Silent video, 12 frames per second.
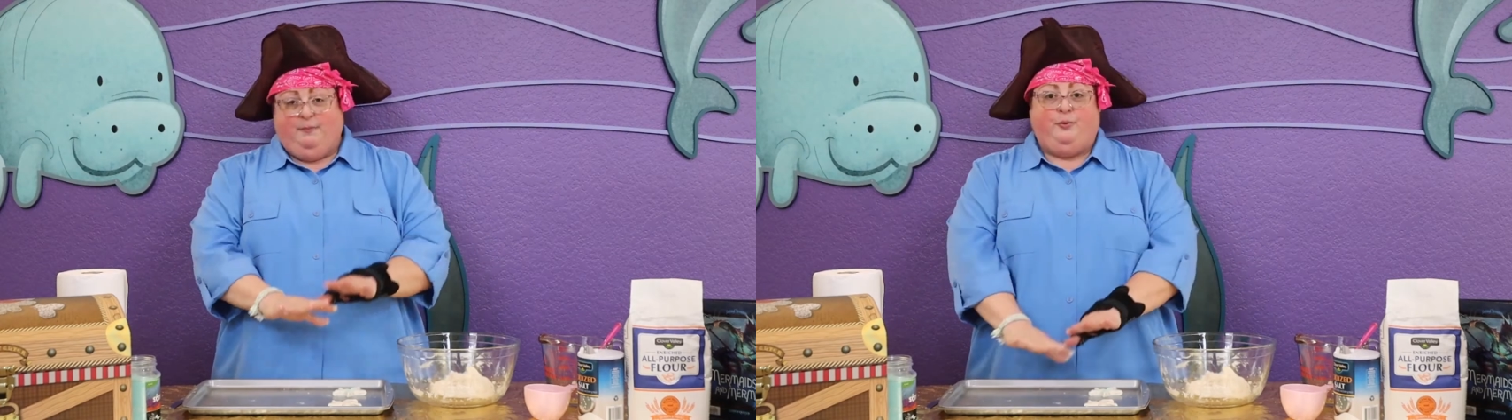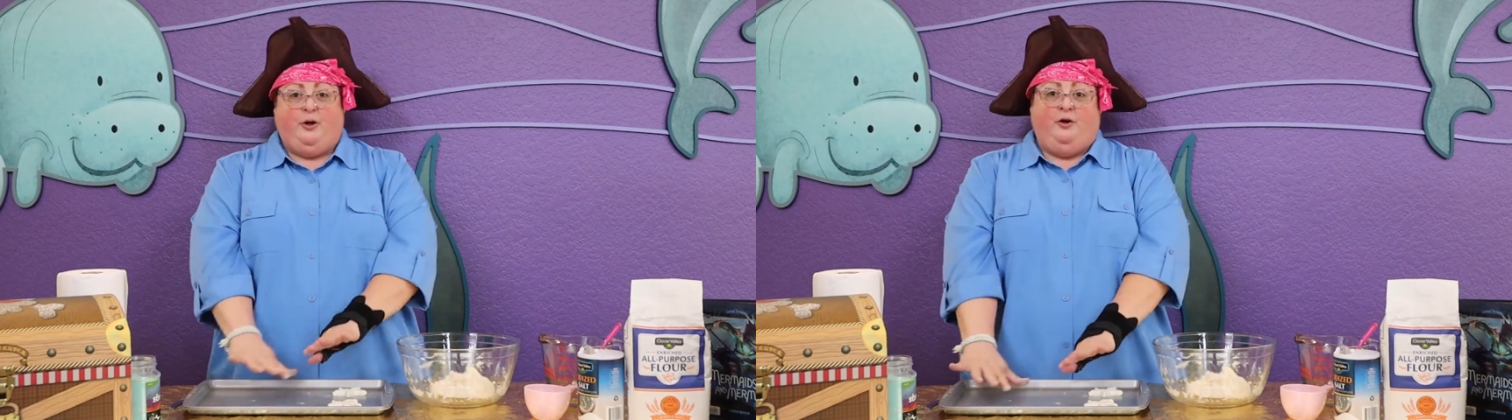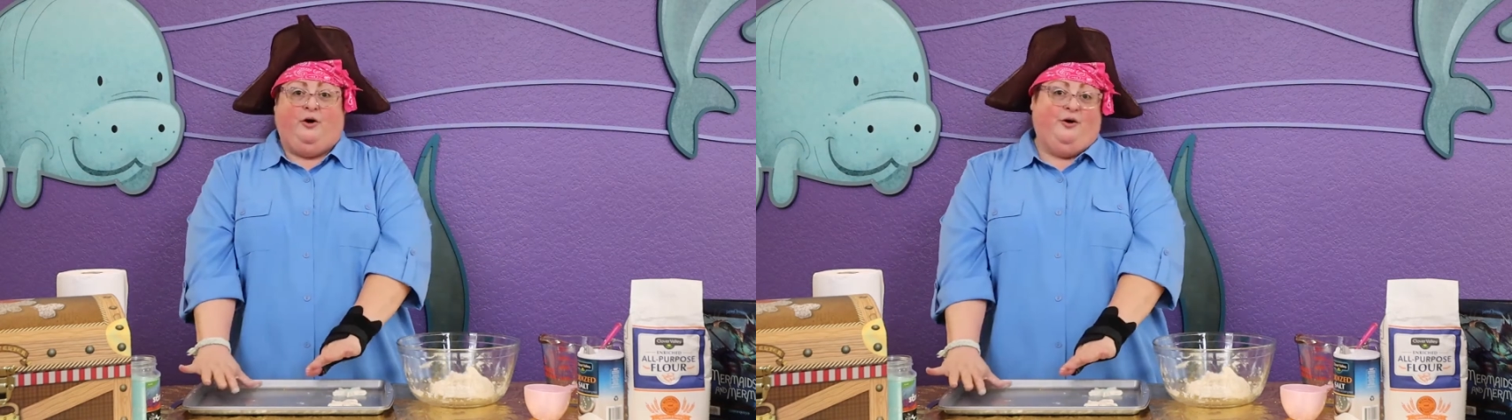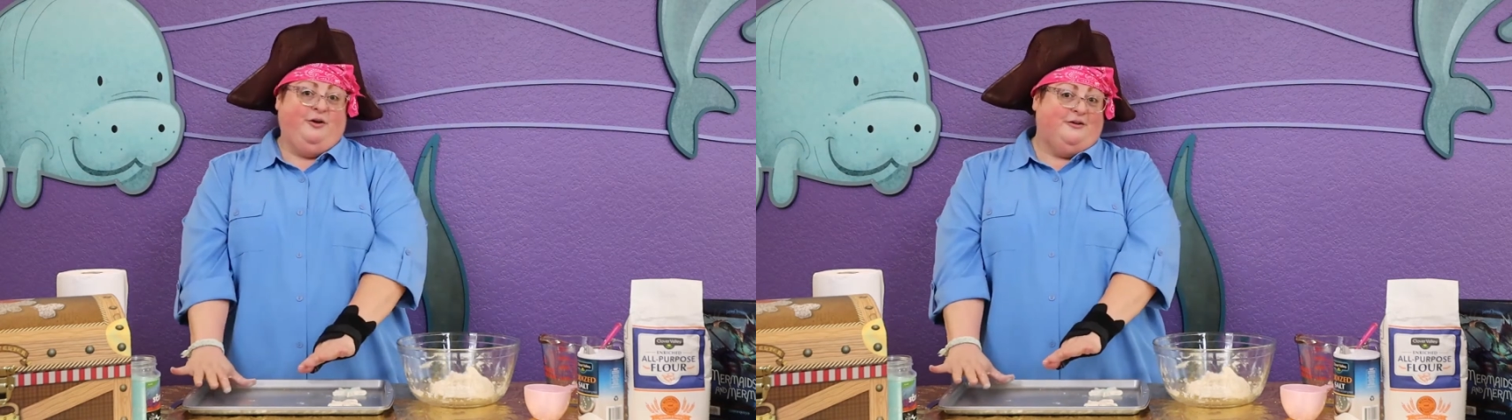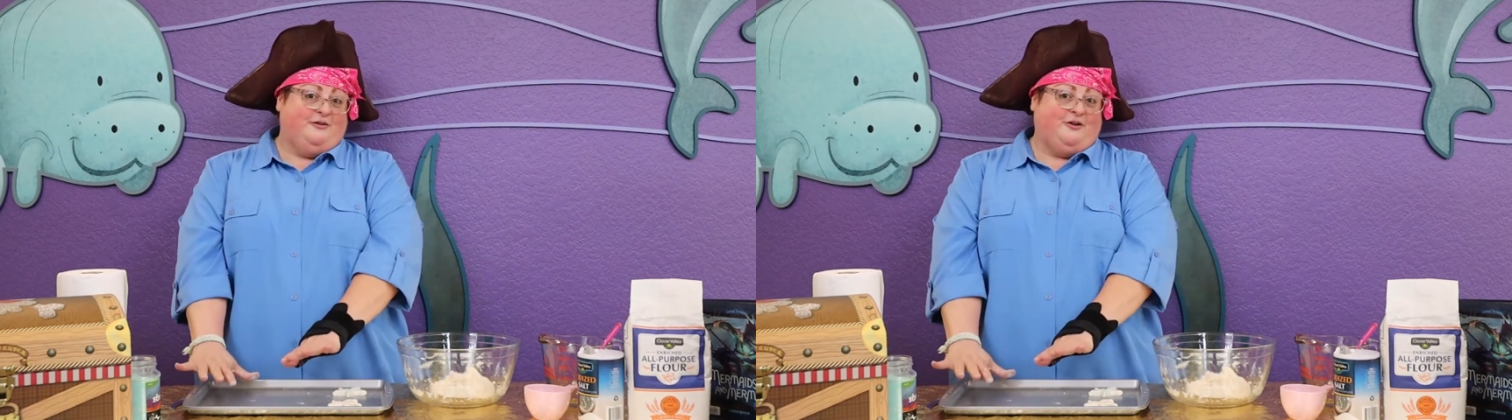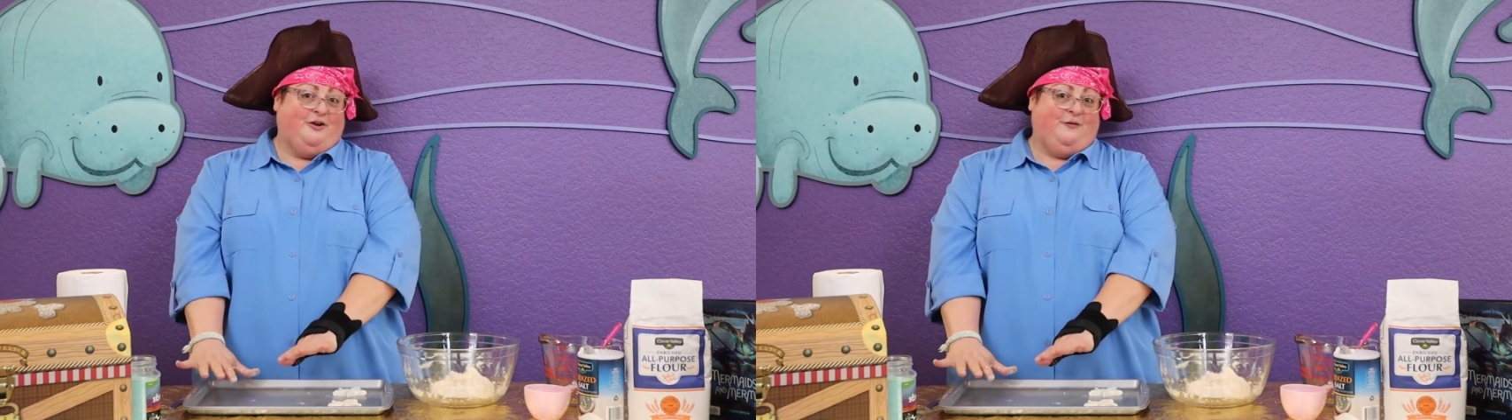putting all your
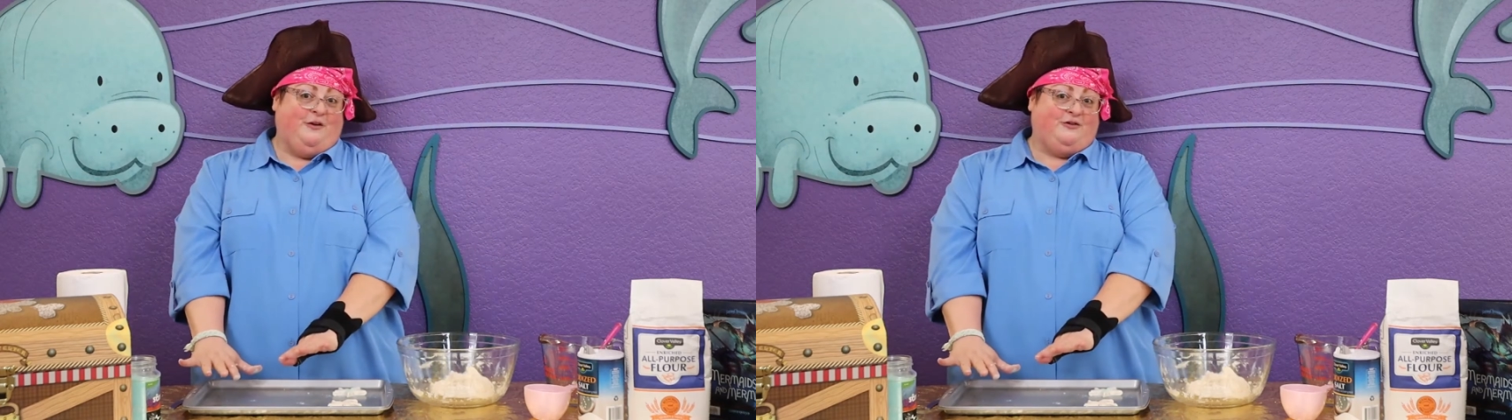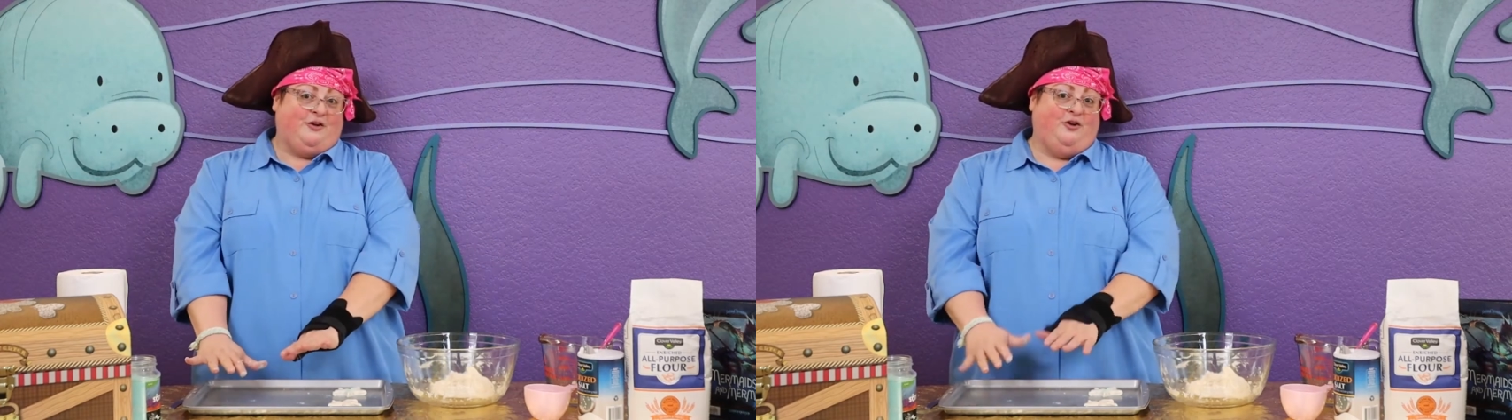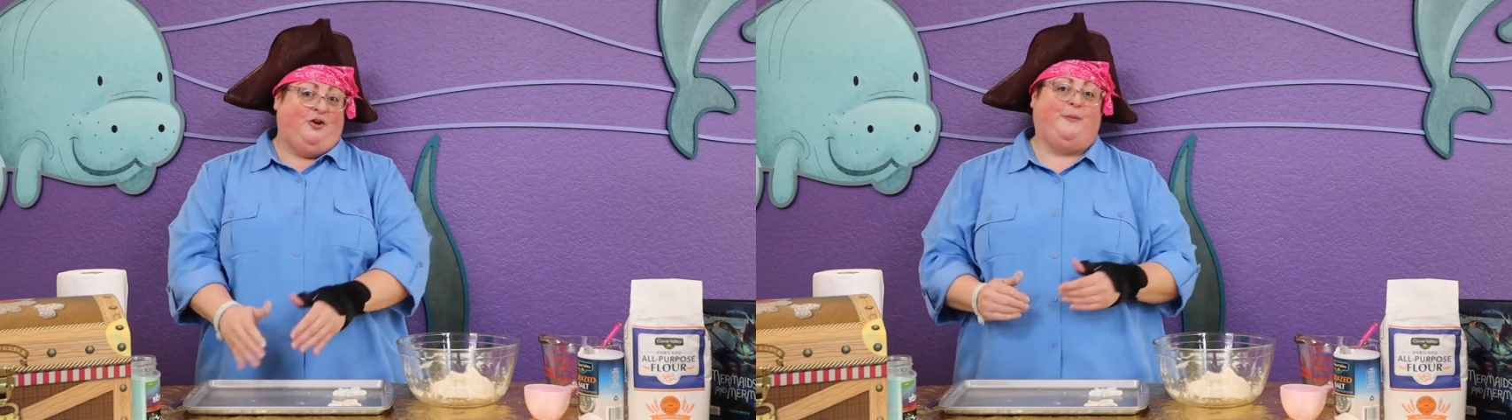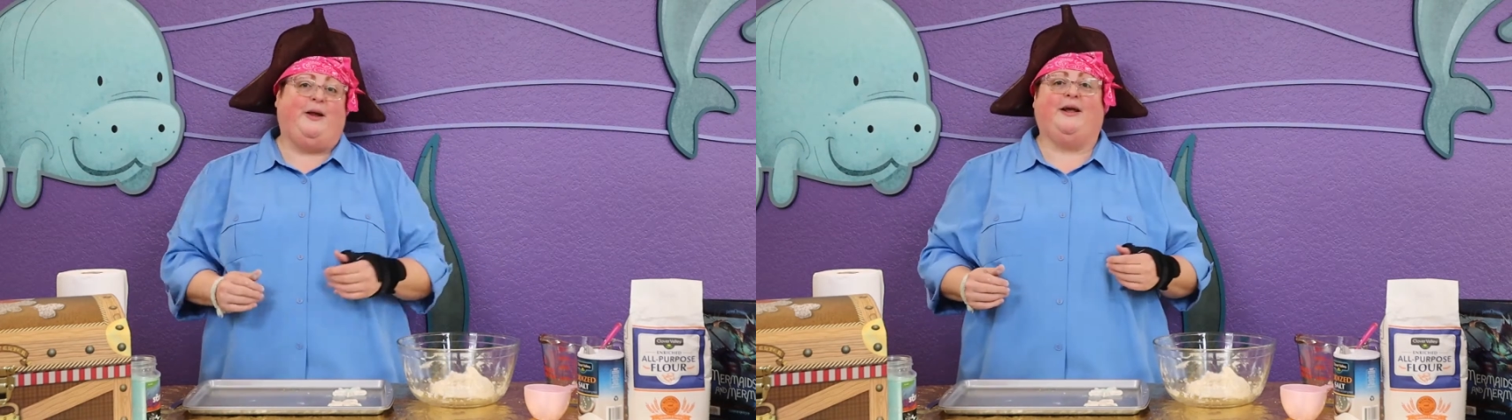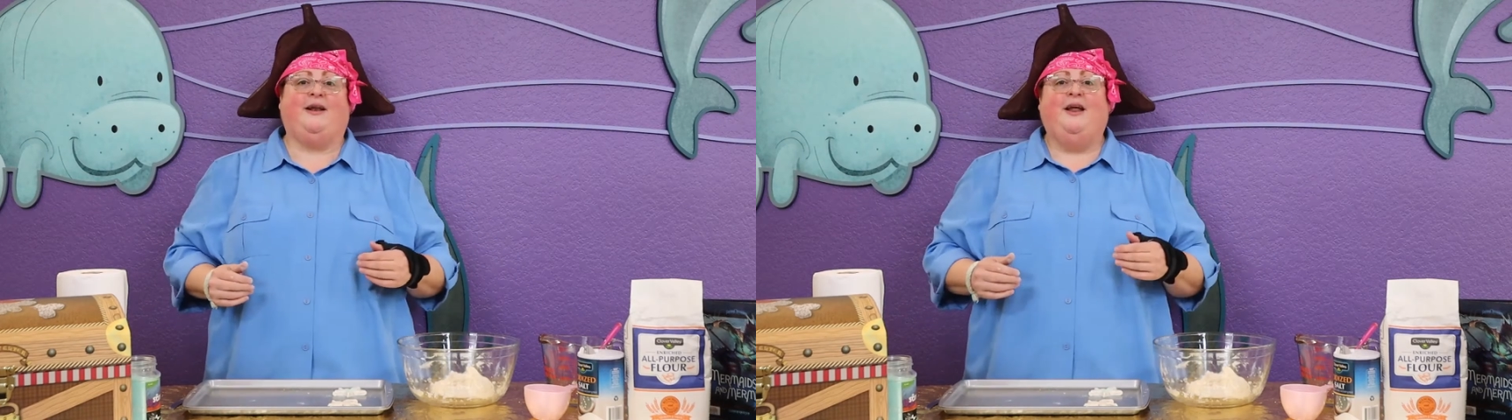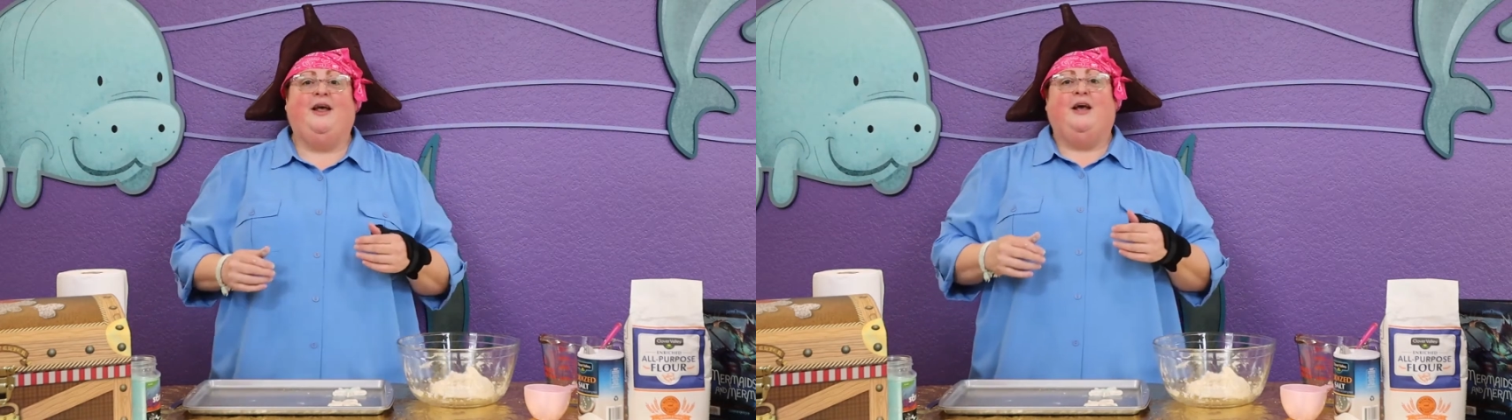starfish on your
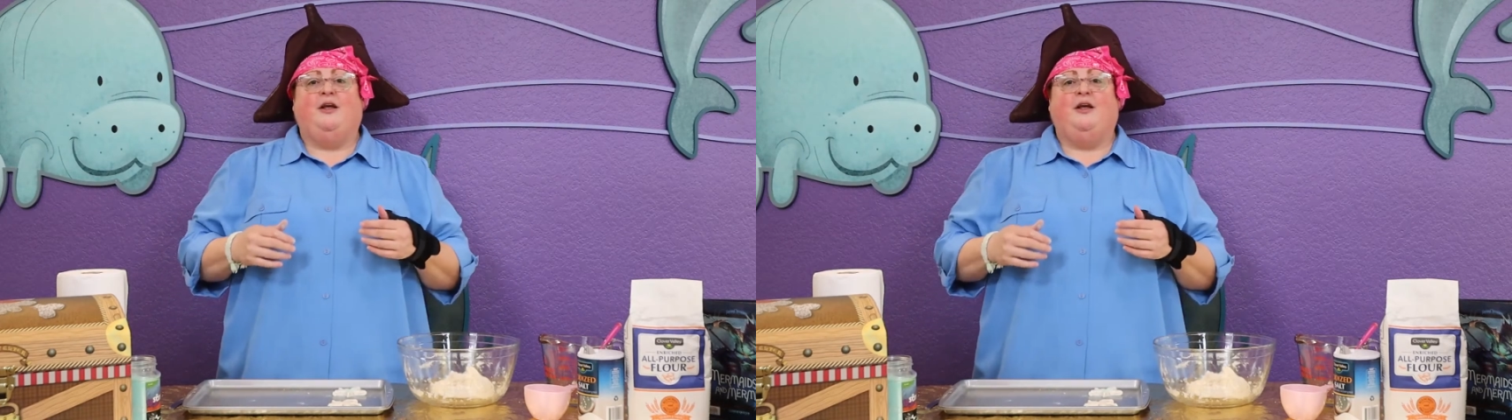pan,